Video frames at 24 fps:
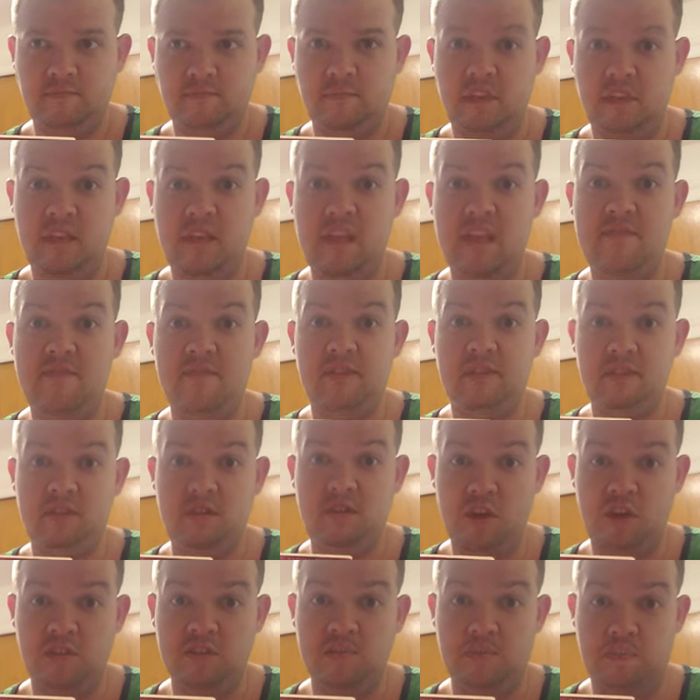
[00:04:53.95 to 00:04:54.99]
Like if he
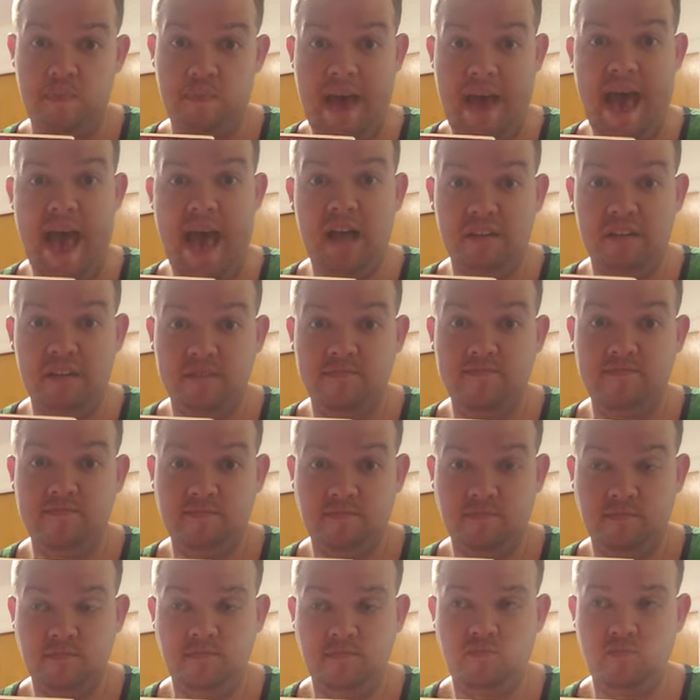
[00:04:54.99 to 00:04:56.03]
goes back
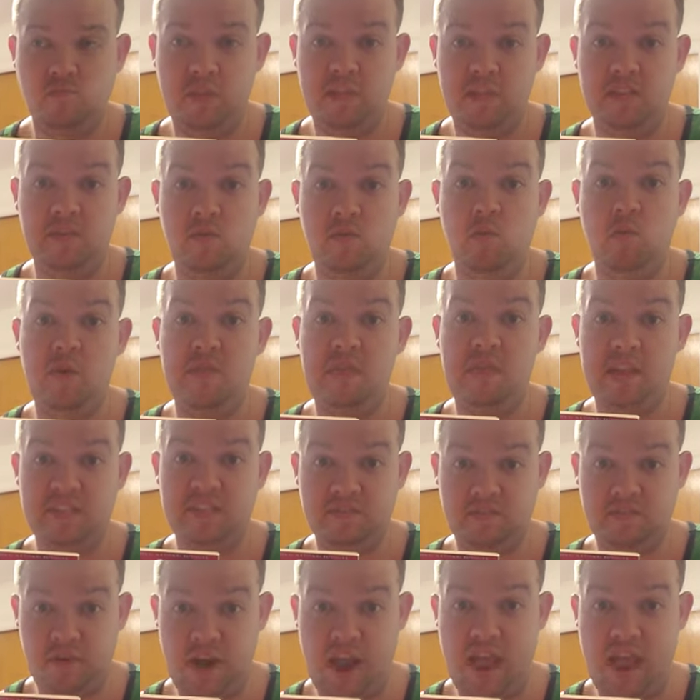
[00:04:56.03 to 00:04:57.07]
with his, with
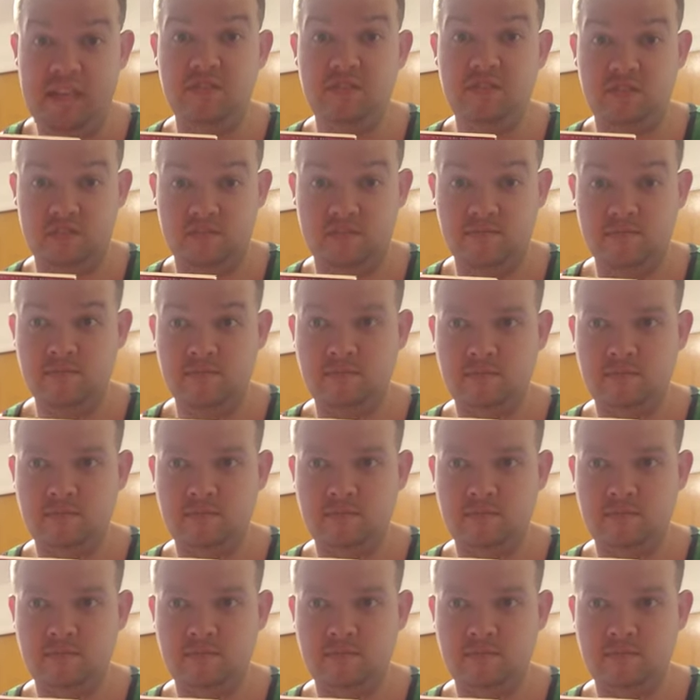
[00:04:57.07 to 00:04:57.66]
his friends,